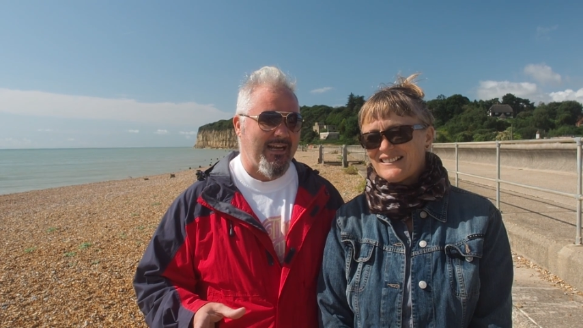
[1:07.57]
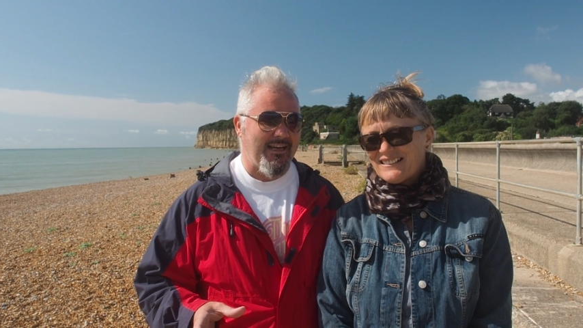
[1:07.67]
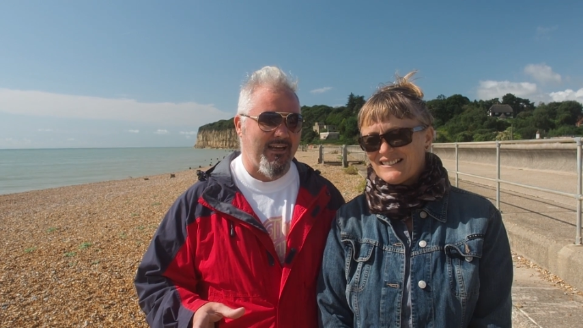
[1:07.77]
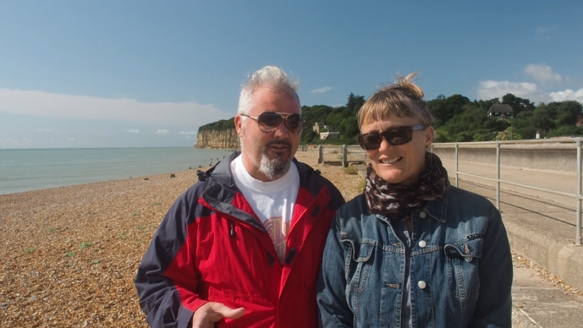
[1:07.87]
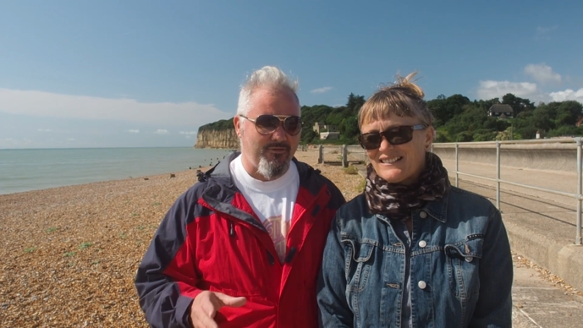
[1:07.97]

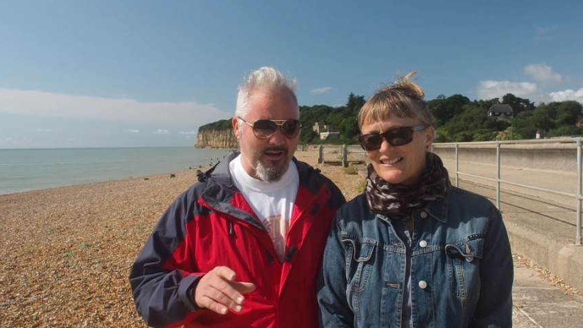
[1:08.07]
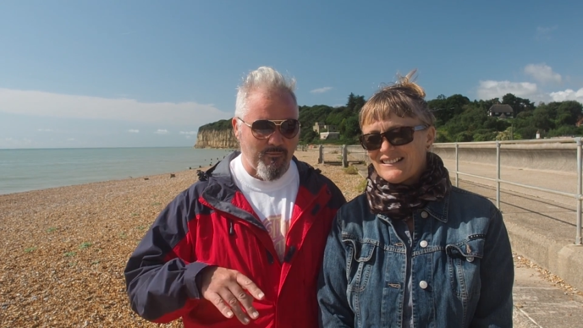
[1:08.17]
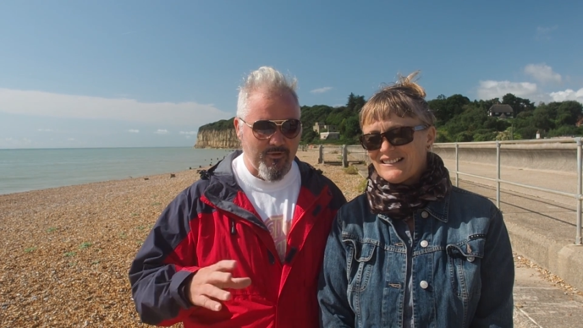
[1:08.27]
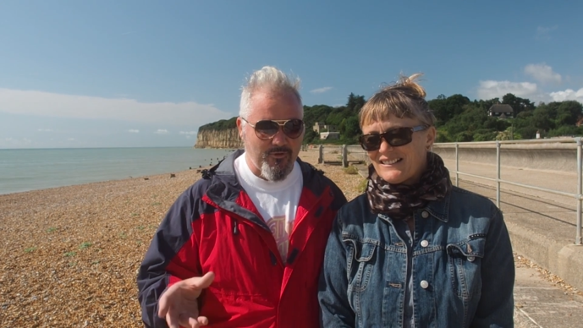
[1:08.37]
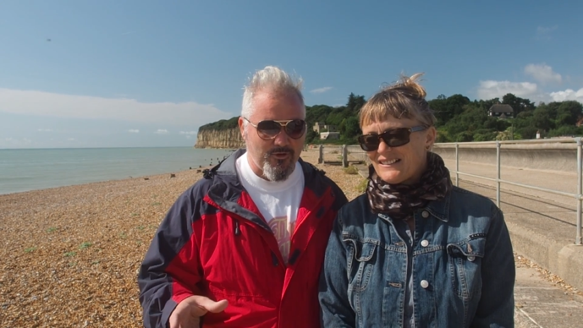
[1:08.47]
Speaker 1: Uh, in
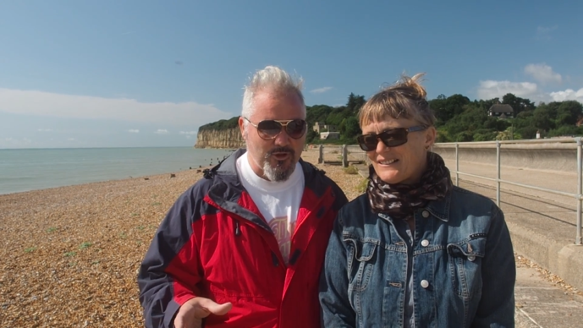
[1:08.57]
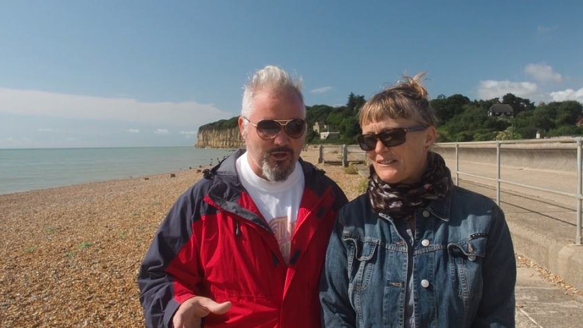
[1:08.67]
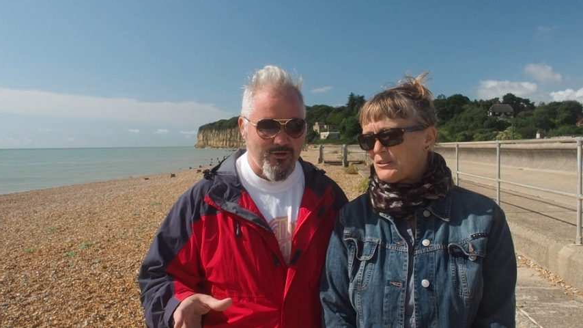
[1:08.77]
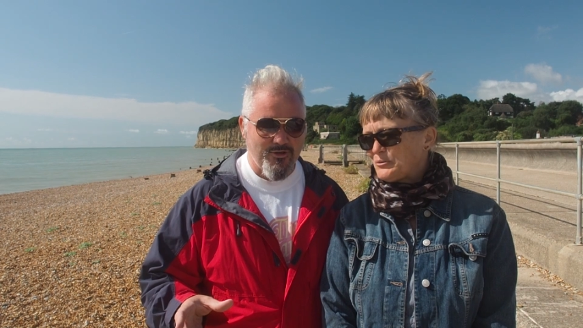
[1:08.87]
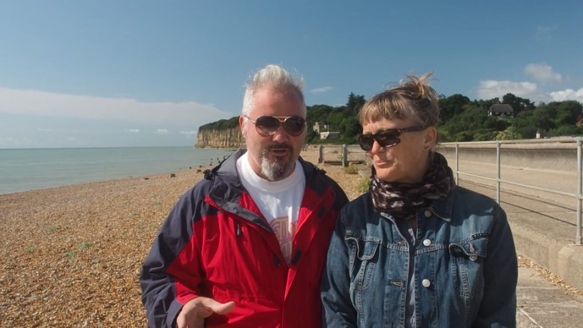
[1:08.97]
fact, we've got
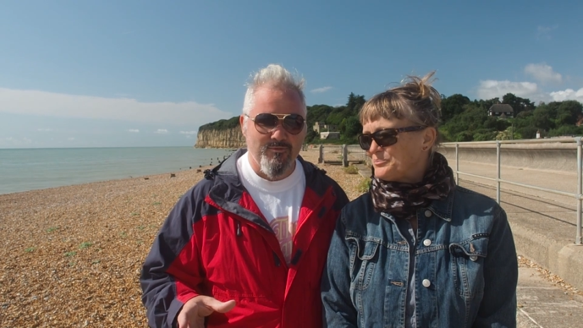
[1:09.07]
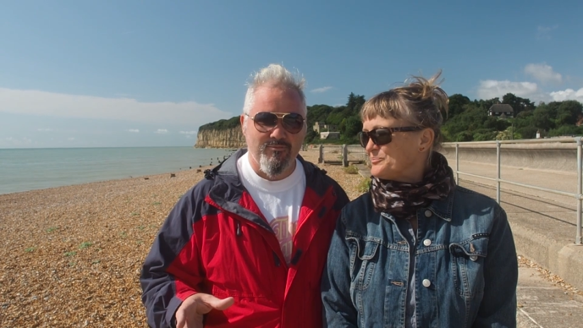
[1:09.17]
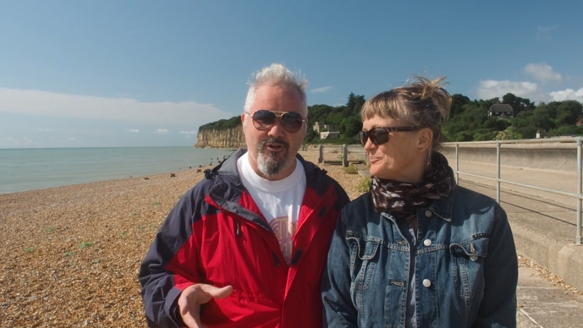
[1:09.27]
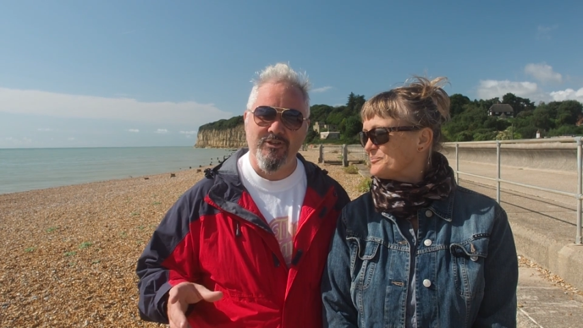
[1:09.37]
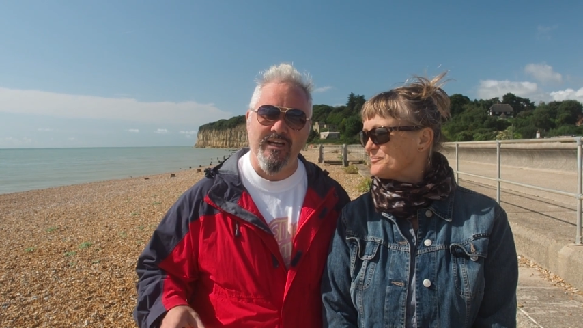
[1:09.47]
two
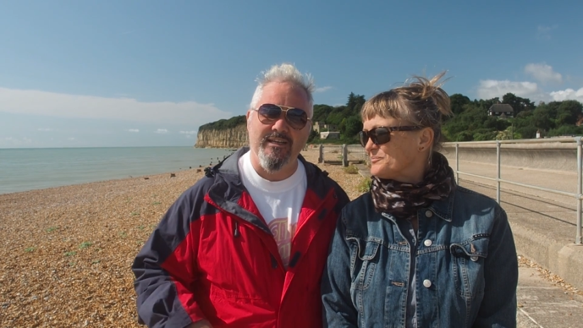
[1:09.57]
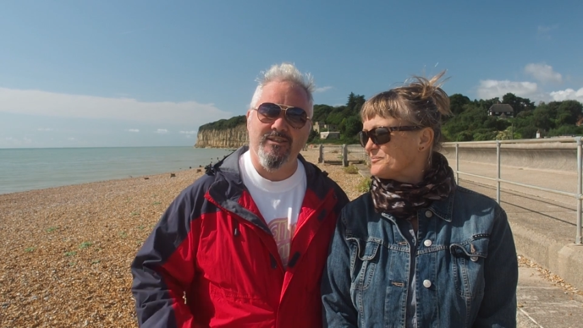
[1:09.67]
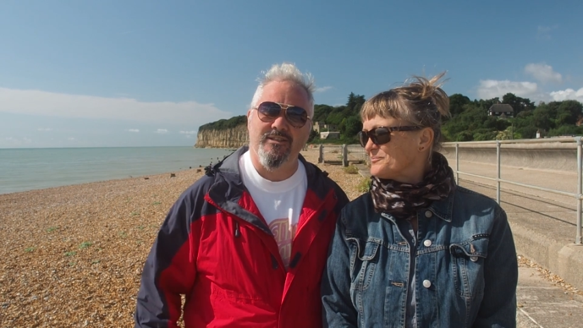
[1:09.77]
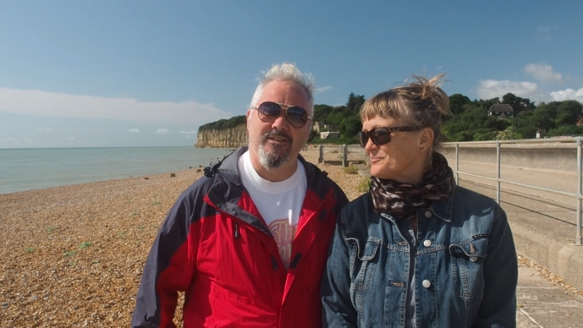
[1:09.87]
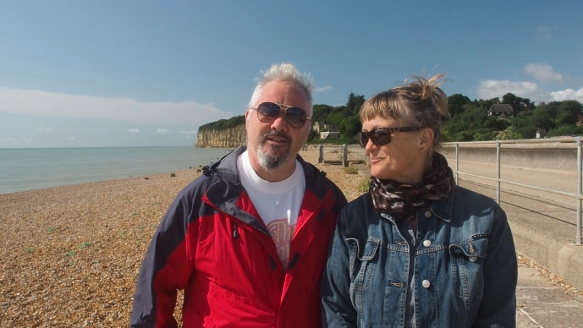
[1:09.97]

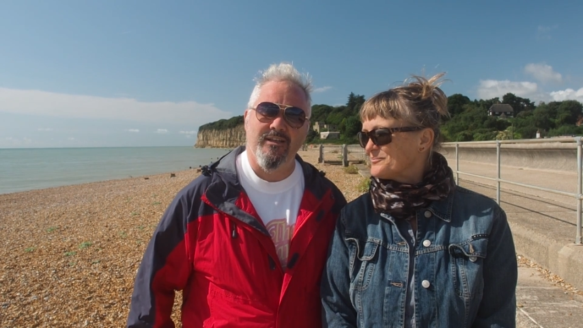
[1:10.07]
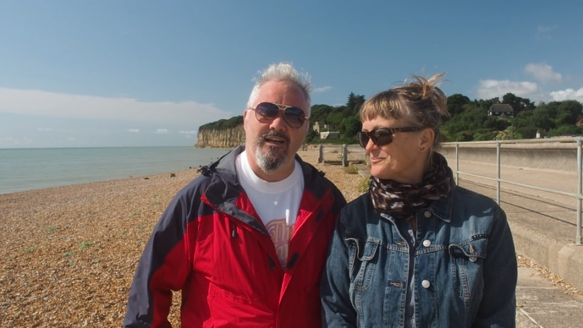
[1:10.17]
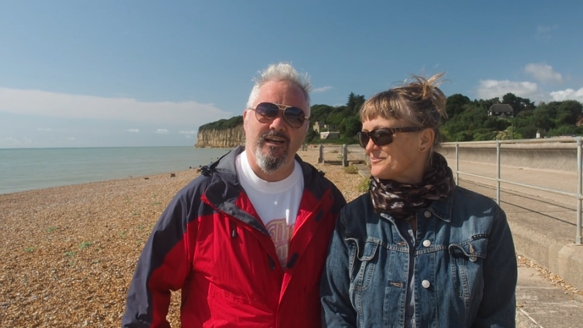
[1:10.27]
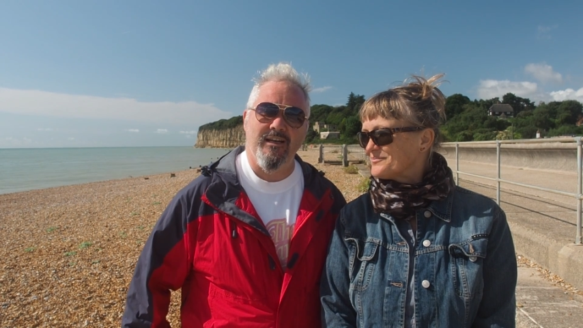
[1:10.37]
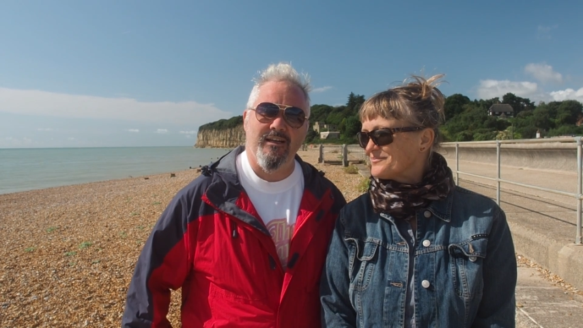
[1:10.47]
projects
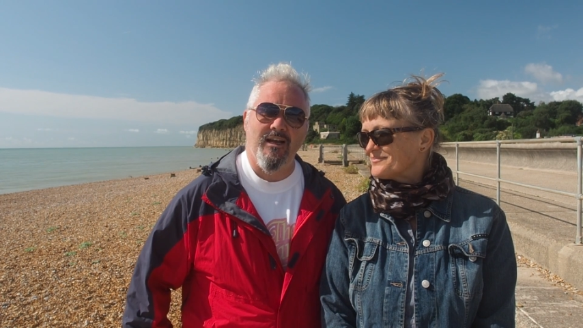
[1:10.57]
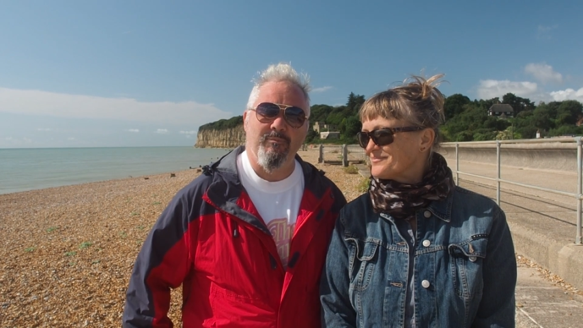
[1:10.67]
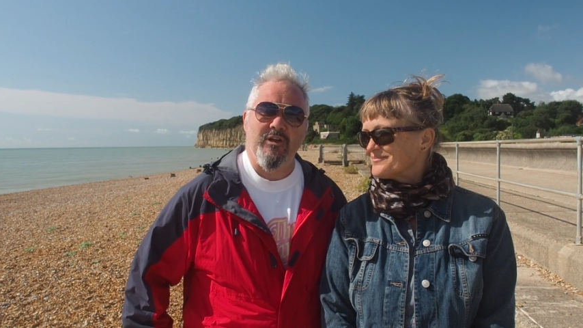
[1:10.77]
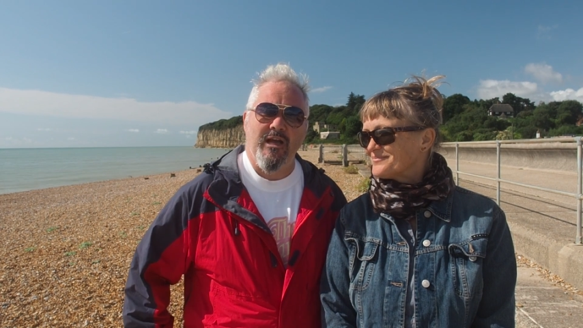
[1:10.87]
uh, up and